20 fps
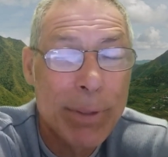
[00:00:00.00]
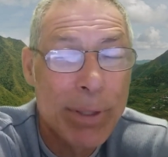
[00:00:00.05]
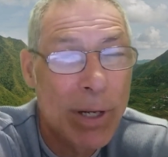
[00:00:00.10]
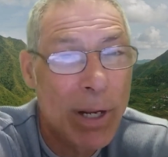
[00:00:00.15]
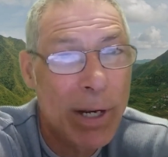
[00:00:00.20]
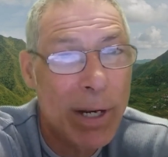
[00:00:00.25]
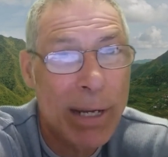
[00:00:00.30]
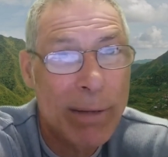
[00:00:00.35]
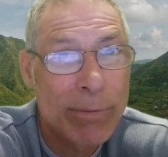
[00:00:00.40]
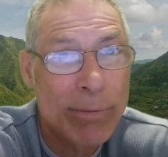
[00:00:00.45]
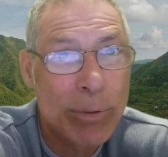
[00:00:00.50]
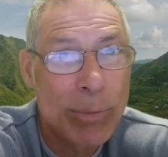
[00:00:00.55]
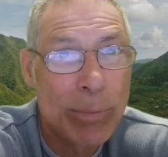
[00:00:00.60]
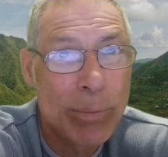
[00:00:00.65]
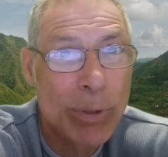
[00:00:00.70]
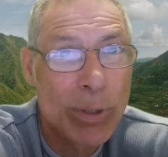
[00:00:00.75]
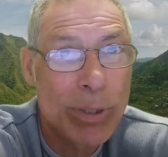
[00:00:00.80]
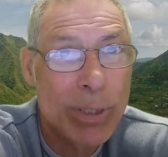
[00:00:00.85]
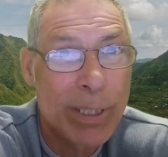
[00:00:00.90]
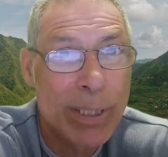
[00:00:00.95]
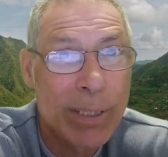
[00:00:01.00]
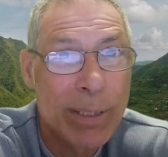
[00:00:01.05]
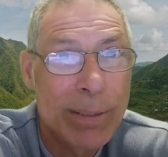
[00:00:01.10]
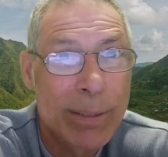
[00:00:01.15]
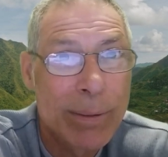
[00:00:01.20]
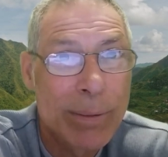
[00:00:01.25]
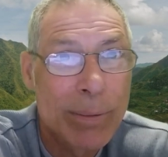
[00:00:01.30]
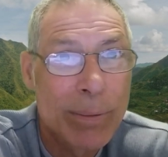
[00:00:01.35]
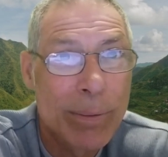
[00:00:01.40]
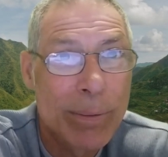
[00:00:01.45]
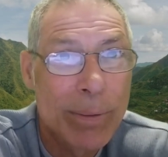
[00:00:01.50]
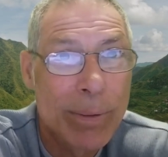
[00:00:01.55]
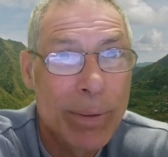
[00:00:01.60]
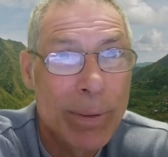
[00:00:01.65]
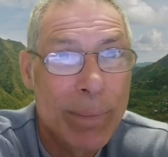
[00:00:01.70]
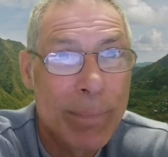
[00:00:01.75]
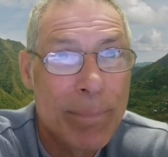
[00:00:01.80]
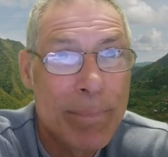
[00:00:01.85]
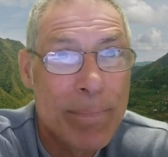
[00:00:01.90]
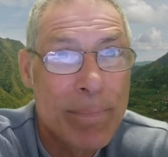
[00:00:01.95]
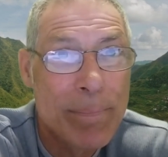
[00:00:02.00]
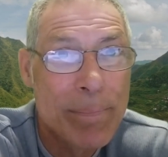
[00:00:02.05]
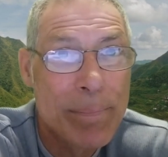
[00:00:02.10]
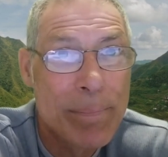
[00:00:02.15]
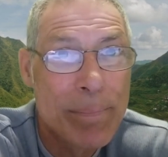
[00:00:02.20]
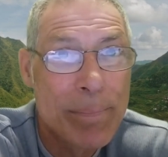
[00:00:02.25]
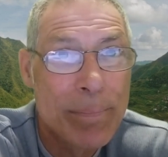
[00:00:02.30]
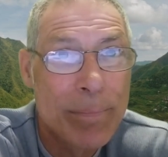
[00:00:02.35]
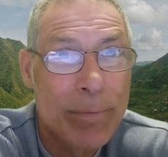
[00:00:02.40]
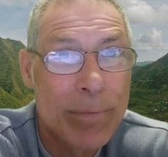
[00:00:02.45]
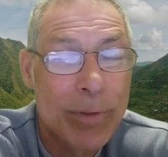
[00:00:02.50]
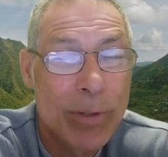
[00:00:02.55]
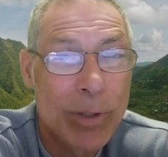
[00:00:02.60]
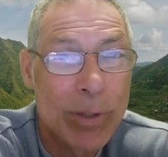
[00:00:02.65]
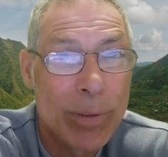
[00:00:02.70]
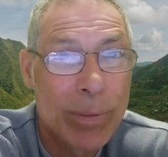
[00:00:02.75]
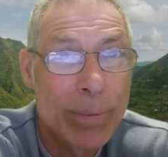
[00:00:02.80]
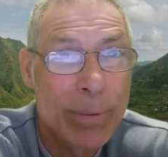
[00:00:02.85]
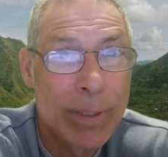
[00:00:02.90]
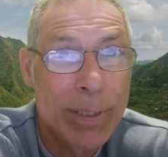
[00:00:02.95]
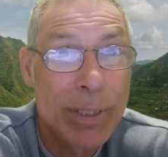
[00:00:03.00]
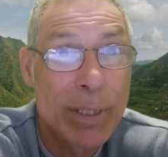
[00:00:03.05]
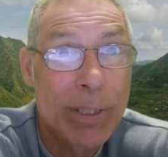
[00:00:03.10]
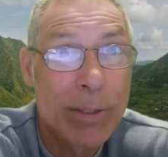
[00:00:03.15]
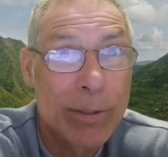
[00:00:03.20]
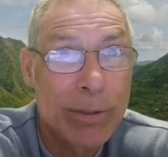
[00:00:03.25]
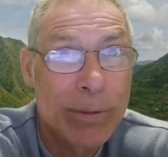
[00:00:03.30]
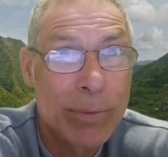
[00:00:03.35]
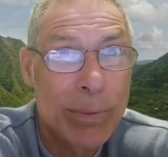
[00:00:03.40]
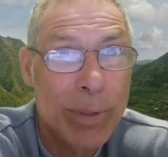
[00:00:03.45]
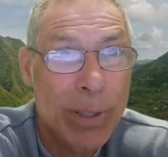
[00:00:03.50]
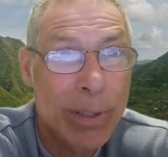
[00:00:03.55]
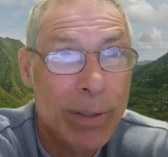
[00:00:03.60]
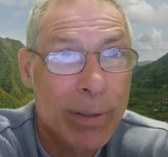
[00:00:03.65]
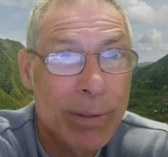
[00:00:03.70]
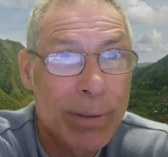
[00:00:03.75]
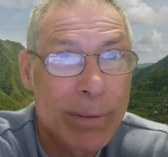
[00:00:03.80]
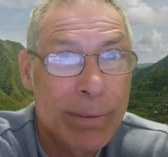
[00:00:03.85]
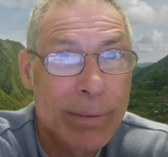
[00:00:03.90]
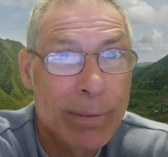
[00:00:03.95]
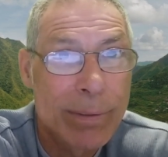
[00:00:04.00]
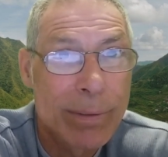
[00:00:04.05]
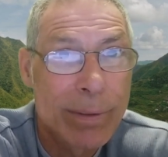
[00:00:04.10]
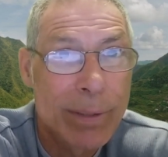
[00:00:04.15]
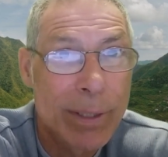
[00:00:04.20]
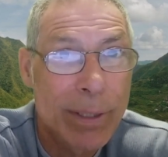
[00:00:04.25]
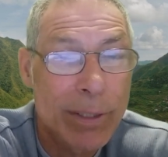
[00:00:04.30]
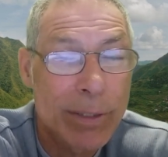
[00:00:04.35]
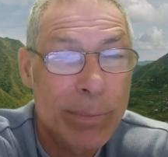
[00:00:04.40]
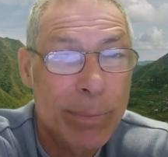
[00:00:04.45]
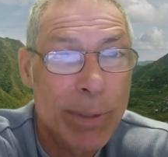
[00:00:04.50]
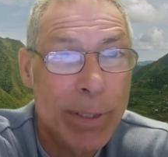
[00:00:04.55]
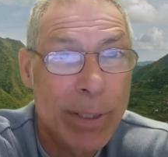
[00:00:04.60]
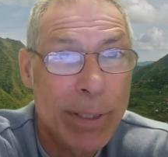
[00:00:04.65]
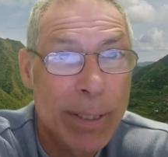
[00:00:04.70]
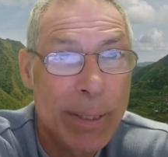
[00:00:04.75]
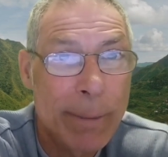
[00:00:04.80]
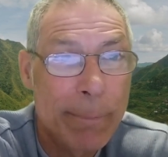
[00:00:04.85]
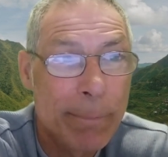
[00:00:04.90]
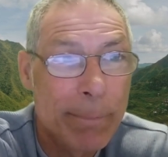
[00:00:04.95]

but not after working for years with Linux Mint.